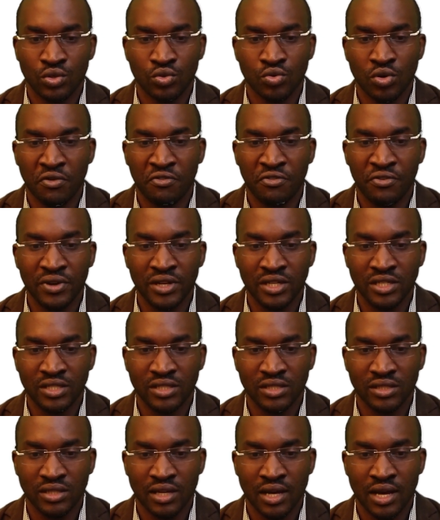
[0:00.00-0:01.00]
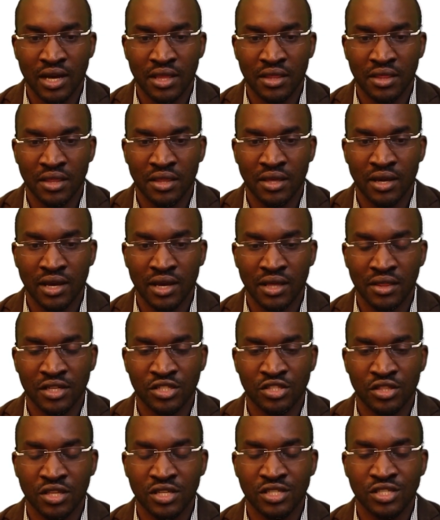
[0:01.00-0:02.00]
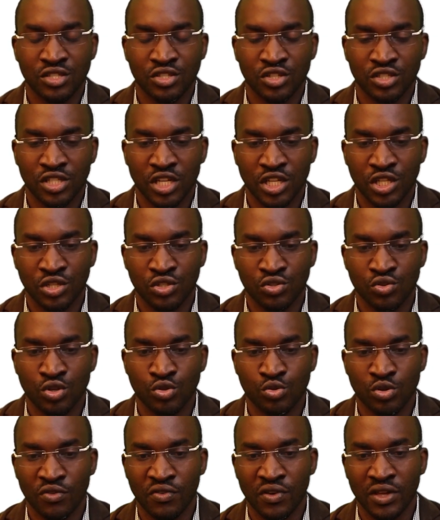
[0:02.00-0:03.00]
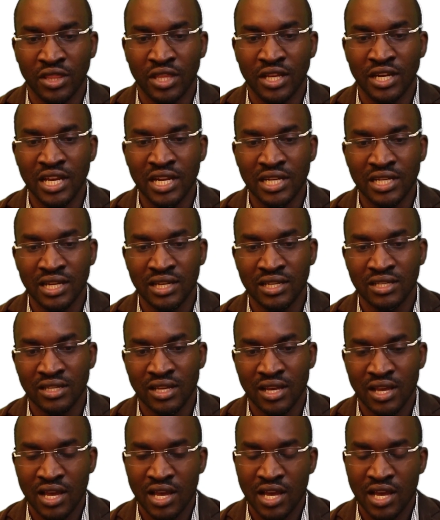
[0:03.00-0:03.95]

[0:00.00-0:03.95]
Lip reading: affect this transaction is going to affect the debtors